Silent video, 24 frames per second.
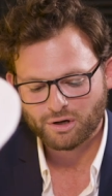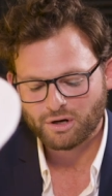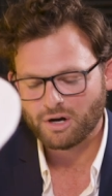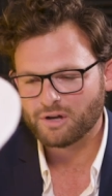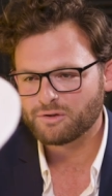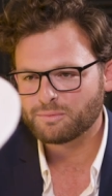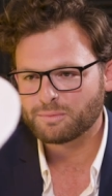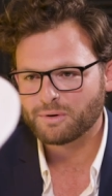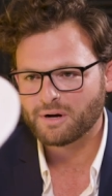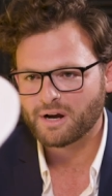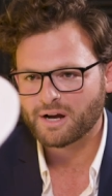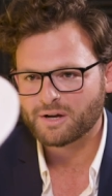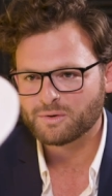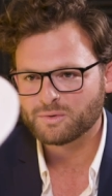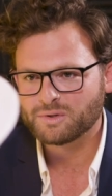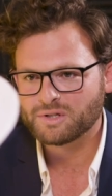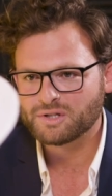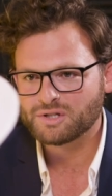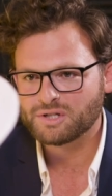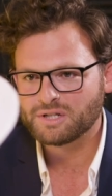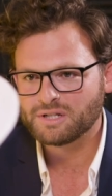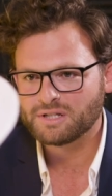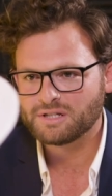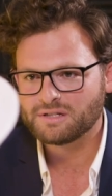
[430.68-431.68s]
cost per
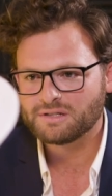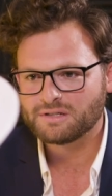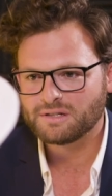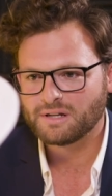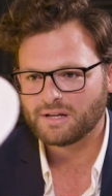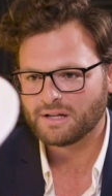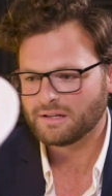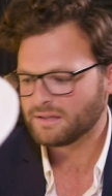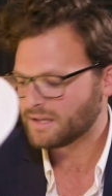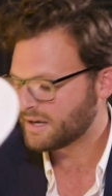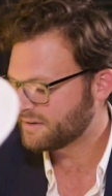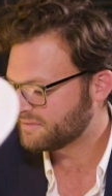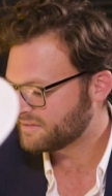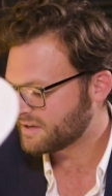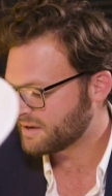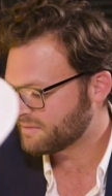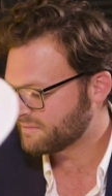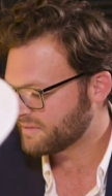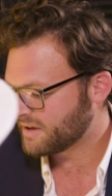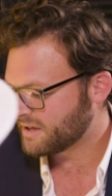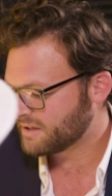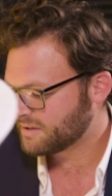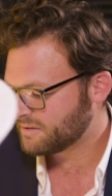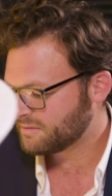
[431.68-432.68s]
acquisition is and a
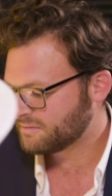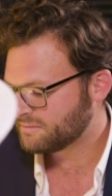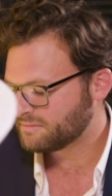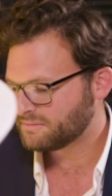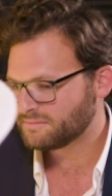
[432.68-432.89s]
lifetime value?